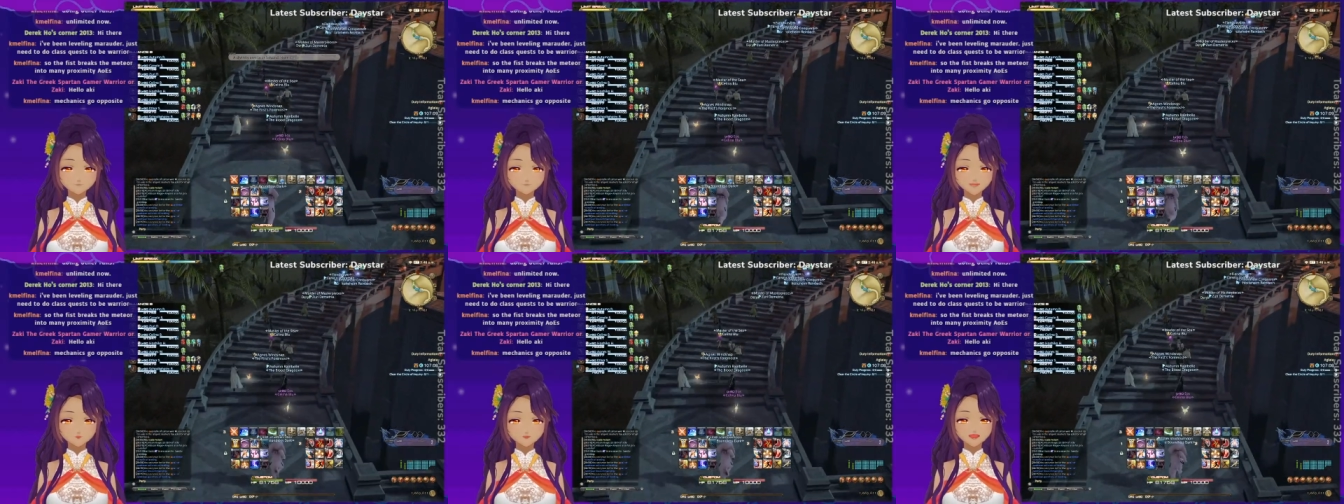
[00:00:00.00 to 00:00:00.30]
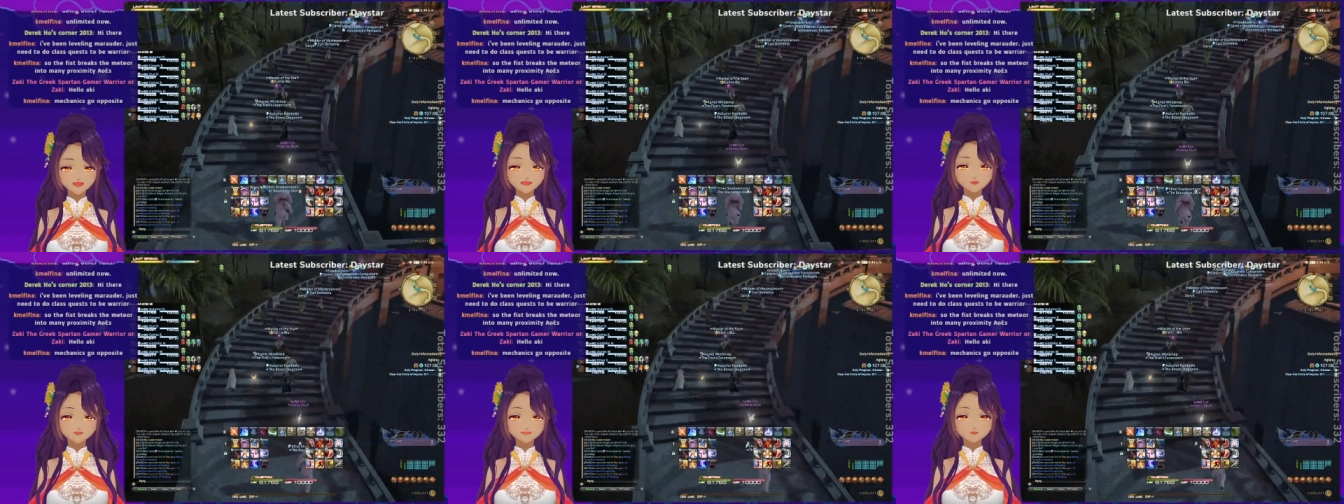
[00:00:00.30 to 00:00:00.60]

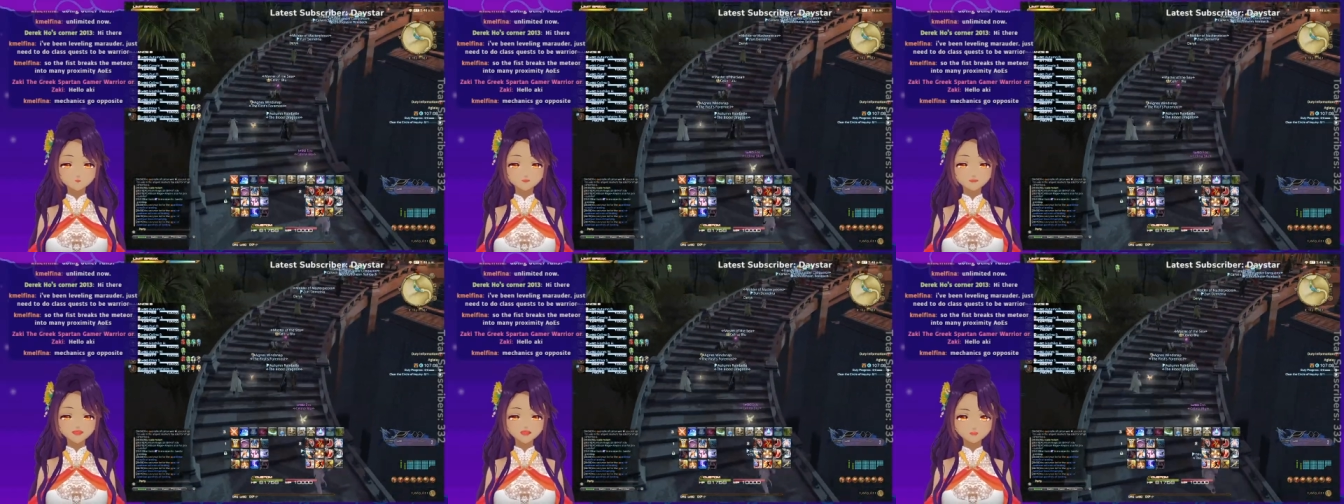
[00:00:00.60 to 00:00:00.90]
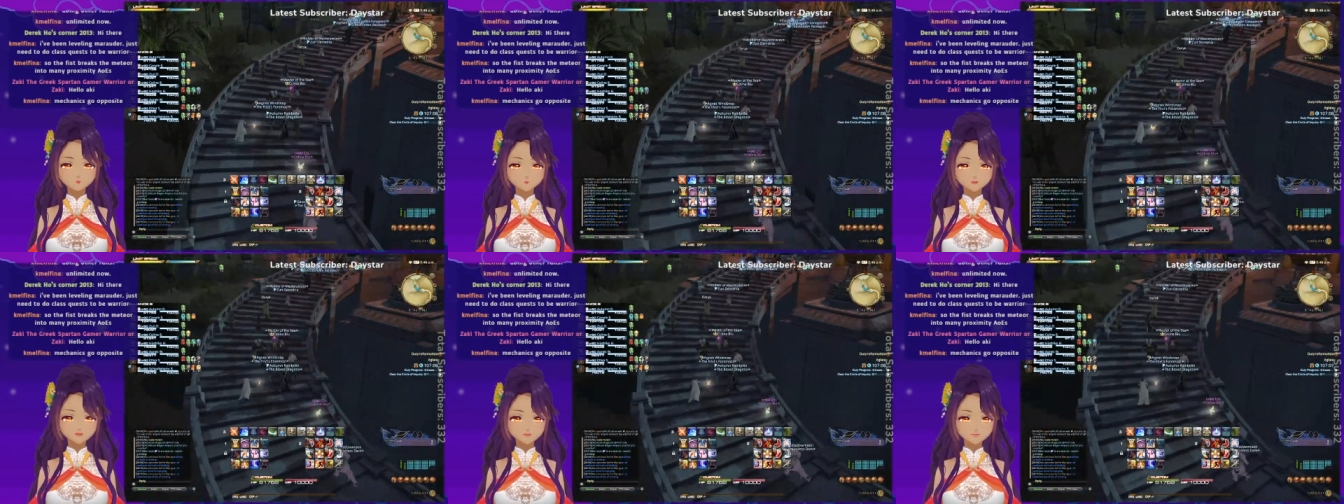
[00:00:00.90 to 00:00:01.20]
Like, we do
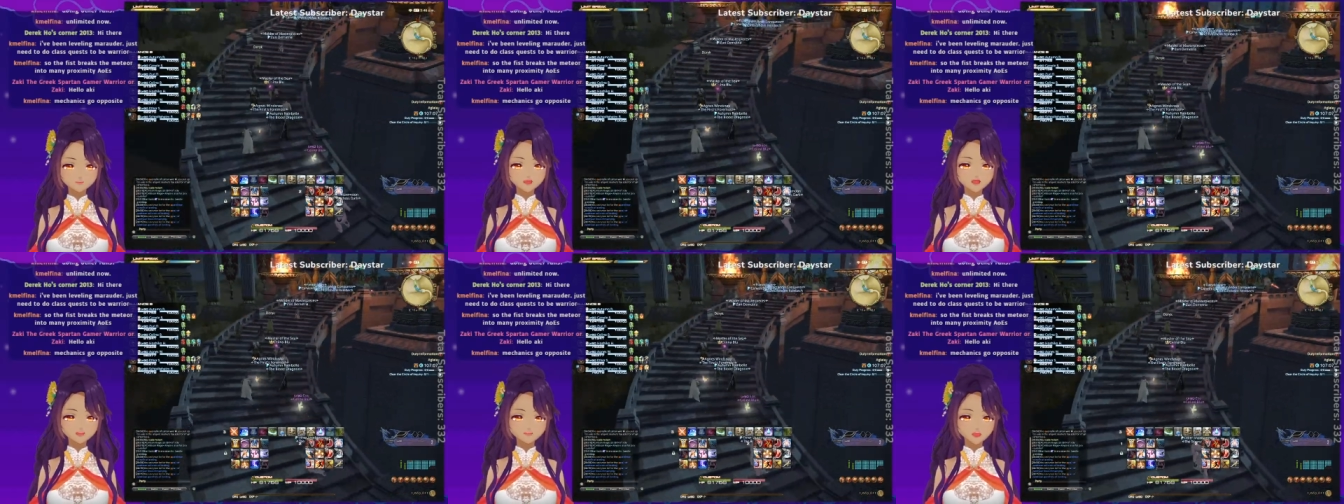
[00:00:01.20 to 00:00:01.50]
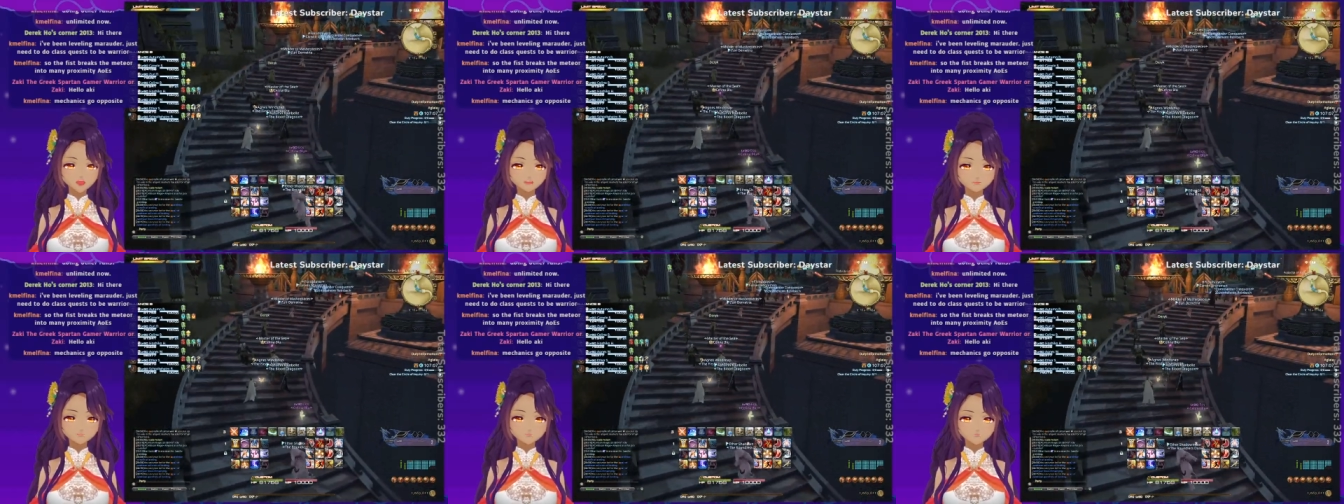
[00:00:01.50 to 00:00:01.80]
the
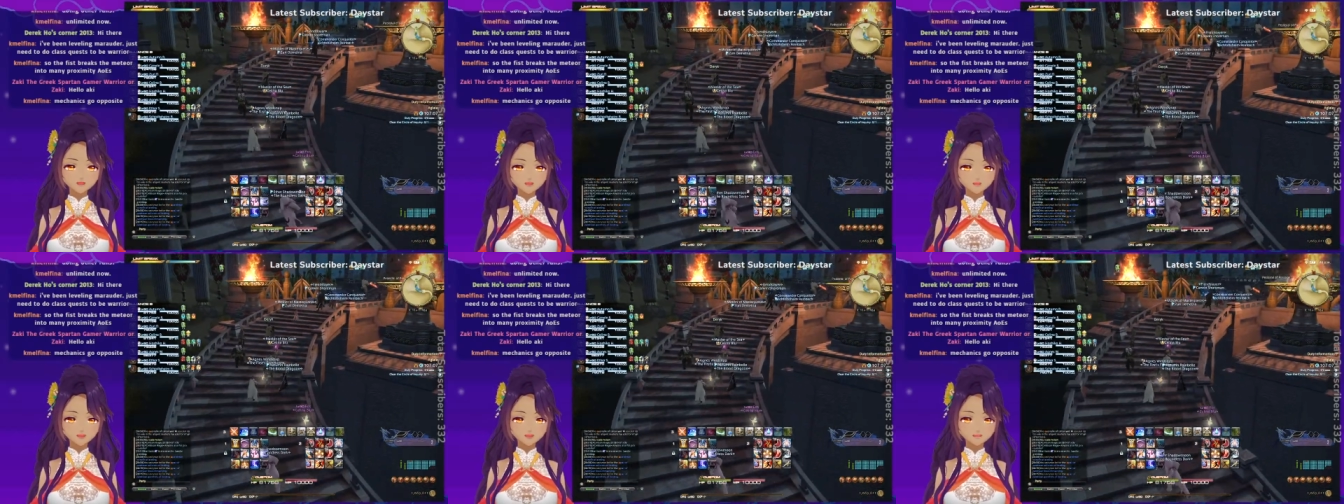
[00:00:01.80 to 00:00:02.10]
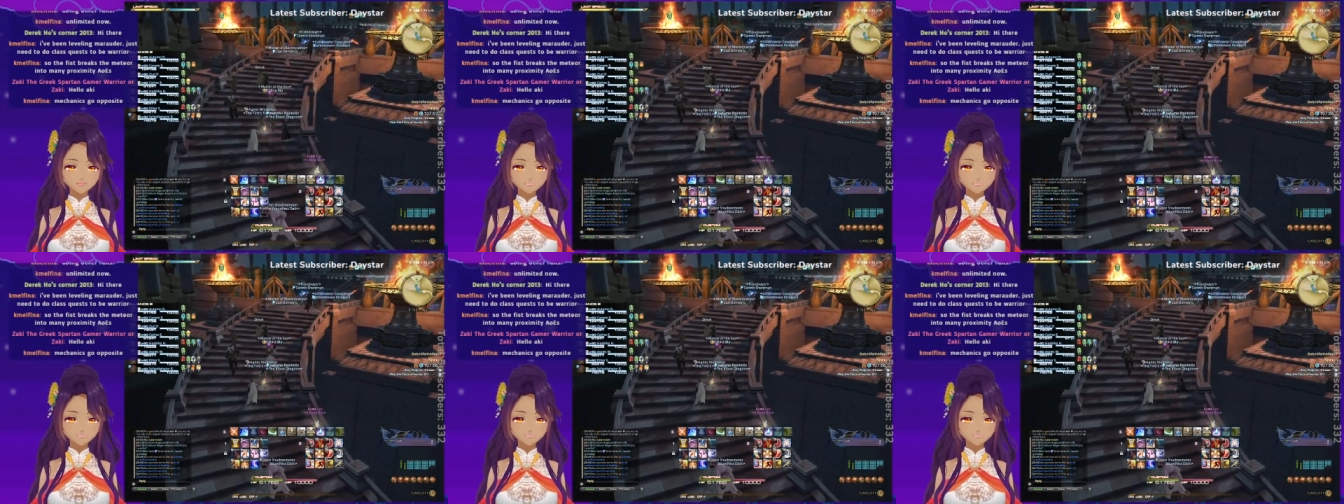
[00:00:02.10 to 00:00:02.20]
dolls thing,